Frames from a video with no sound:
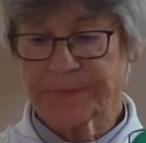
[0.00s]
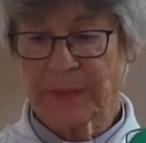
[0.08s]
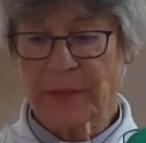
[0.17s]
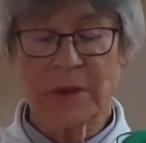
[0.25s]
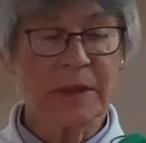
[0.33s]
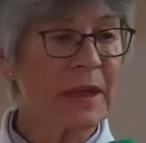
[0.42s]

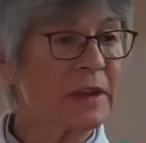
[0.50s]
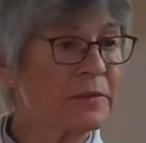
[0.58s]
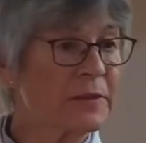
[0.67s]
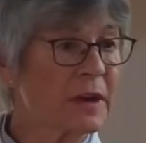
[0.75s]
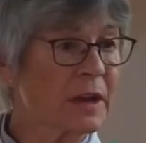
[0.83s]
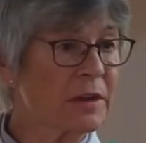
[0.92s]
Well, that's
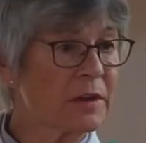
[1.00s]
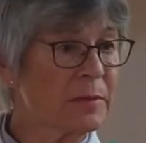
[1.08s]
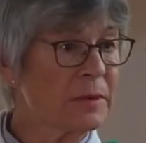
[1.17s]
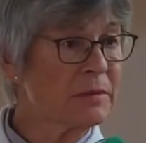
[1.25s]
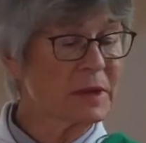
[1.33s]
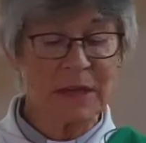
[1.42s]
very good,
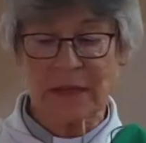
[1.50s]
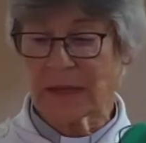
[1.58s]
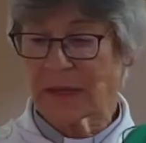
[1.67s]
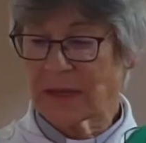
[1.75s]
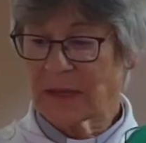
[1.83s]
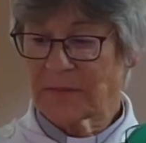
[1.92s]
but really,
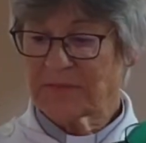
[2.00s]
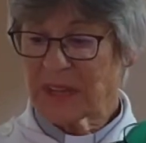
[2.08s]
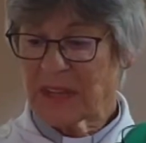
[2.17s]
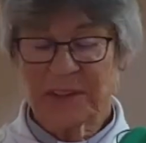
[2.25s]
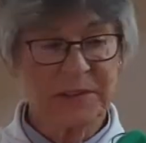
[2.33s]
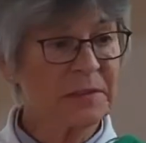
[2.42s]

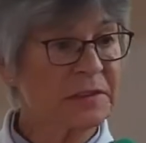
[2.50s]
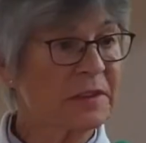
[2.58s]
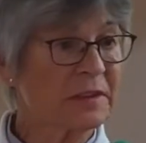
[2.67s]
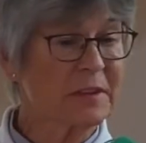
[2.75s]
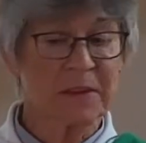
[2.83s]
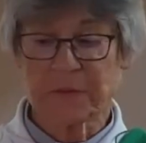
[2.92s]
he's a
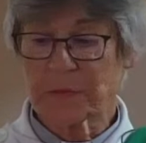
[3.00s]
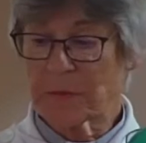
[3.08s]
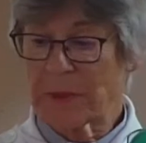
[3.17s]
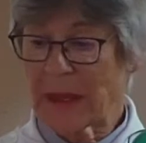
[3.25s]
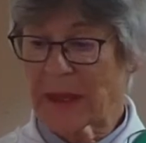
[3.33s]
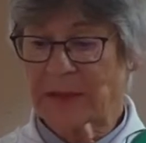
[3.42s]
successful
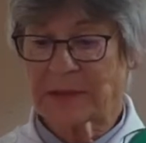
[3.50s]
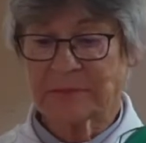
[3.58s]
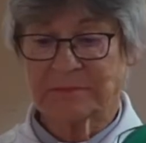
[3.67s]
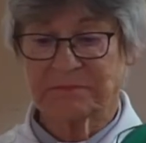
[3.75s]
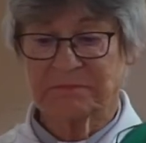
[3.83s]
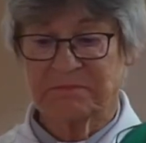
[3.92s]
man,
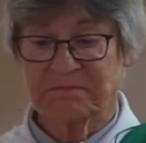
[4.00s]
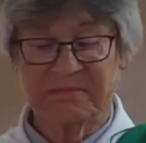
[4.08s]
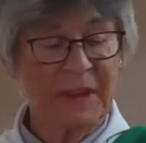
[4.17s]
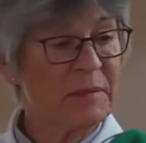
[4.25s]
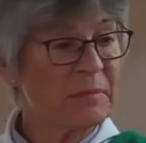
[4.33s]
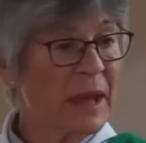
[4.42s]

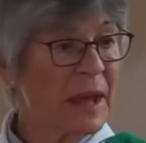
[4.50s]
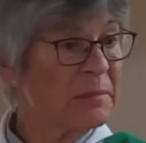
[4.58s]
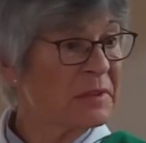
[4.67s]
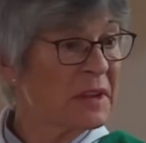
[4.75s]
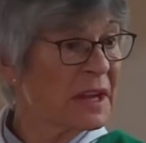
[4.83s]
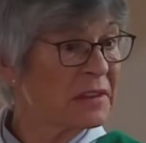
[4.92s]
and perhaps
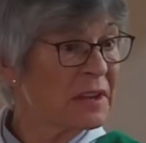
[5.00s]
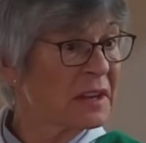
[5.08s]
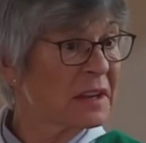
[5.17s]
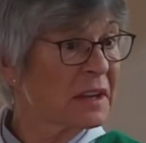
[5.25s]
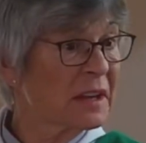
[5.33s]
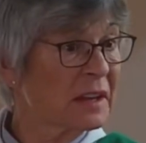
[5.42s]
he has
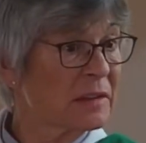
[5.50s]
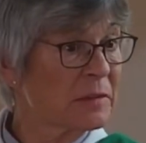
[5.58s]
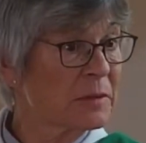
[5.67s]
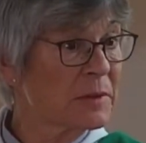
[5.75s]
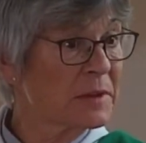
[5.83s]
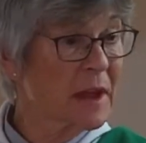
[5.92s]
hidden a little
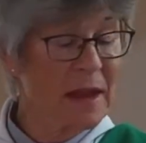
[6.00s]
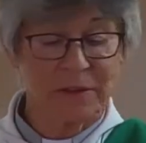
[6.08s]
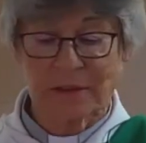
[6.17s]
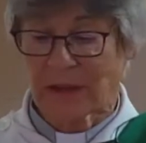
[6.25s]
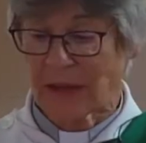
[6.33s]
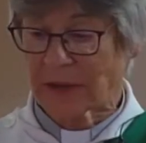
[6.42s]
from the tax
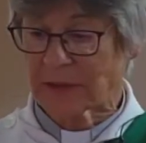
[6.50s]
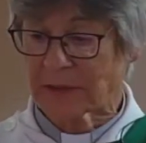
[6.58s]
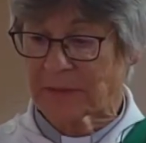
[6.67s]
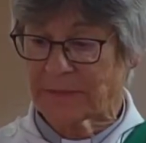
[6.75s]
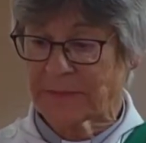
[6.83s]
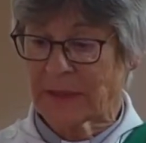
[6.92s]
collector,
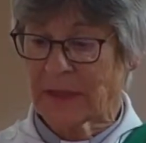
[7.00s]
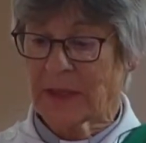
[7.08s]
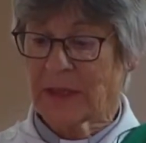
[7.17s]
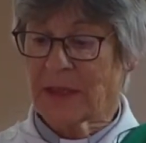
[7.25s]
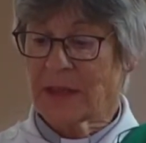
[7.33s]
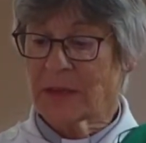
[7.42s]

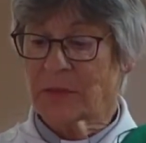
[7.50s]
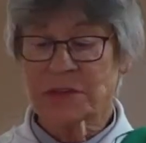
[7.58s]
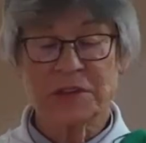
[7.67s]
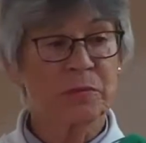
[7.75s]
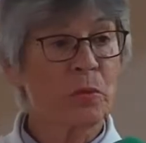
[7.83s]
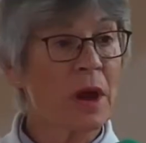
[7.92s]
which
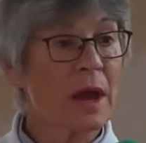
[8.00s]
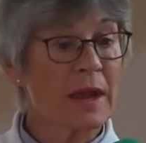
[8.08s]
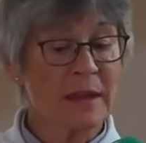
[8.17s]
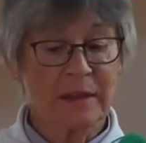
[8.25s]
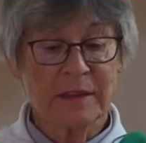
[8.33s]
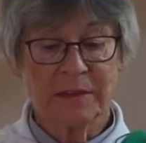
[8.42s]
is why
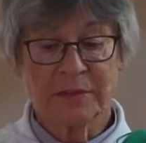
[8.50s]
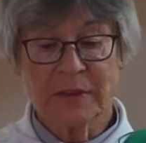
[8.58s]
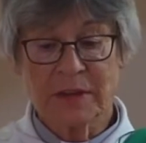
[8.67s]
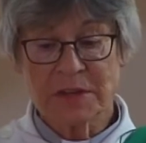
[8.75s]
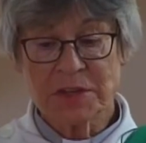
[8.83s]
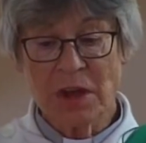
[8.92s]
he's
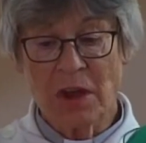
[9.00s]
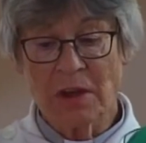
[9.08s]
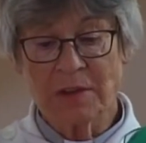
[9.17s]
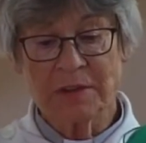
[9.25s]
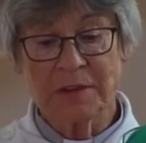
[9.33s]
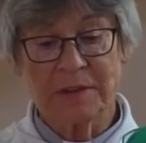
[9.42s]
very
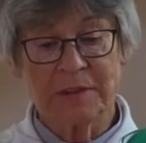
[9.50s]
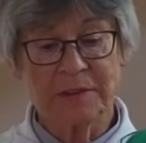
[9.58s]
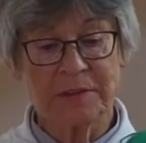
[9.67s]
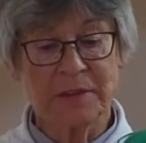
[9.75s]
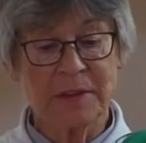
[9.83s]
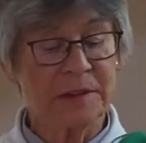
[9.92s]
shocked to
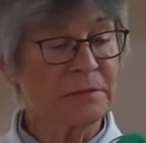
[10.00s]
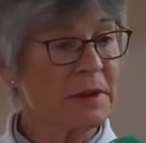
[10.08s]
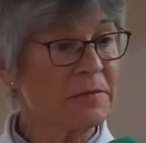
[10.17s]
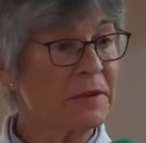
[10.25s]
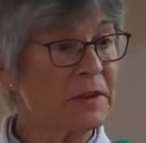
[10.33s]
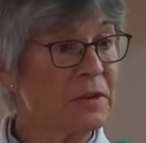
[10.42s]
see the
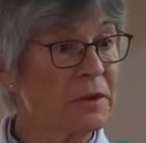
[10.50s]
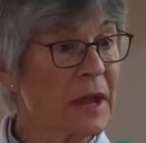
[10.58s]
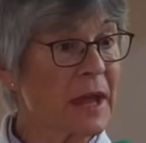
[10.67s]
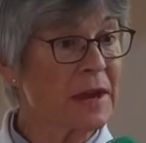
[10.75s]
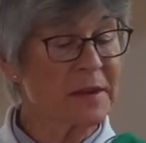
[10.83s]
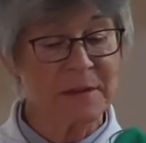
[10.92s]
Revenue
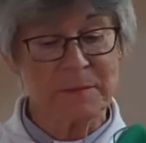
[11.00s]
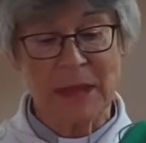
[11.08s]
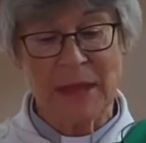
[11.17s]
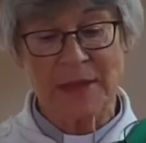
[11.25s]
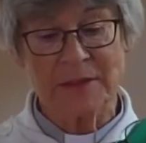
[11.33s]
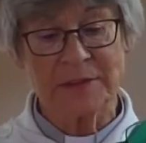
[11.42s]
Canada
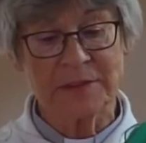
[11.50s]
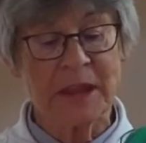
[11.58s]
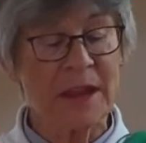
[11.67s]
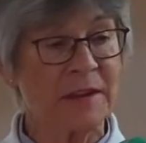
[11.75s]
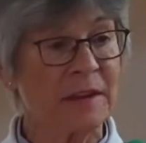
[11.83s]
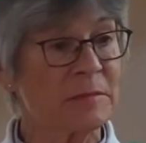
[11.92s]
man
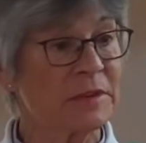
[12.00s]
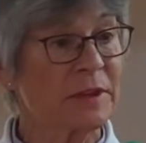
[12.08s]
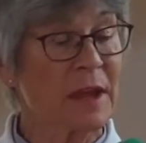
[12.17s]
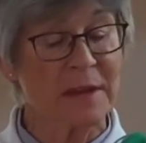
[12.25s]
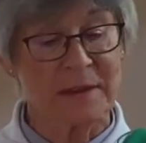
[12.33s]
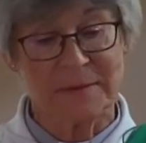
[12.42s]
standing
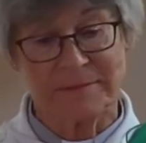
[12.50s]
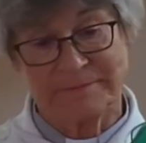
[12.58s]
beside him.